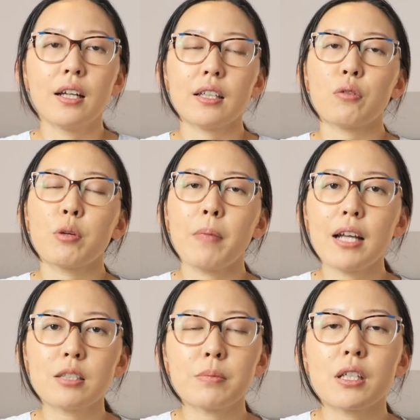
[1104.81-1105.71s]
That
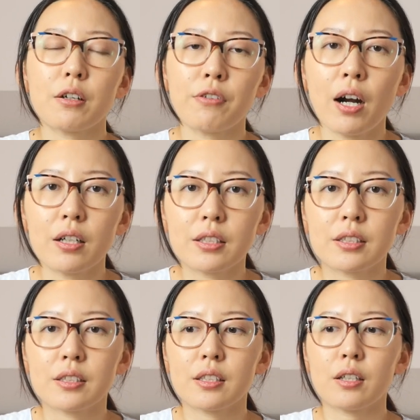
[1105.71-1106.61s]
reminds me of
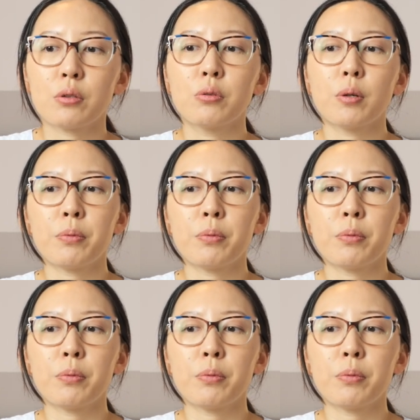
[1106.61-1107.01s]
artists who were